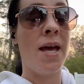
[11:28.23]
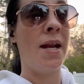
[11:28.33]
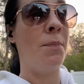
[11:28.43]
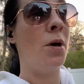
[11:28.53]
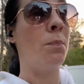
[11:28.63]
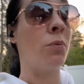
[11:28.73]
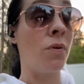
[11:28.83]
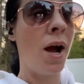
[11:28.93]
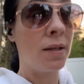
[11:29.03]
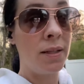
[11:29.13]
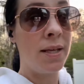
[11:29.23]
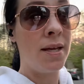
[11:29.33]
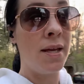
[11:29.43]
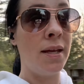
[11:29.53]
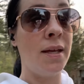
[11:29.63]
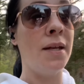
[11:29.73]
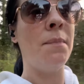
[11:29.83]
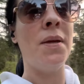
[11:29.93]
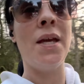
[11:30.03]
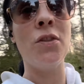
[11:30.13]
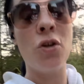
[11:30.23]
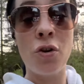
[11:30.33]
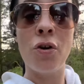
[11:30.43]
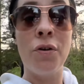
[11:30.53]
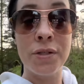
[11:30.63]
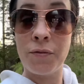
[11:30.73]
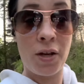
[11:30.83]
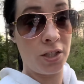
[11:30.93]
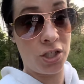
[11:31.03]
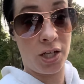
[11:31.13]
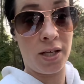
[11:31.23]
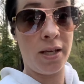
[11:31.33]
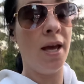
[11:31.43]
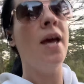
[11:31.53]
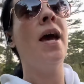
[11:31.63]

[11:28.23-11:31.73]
and I put broccoli in me and the girls' fettuccine,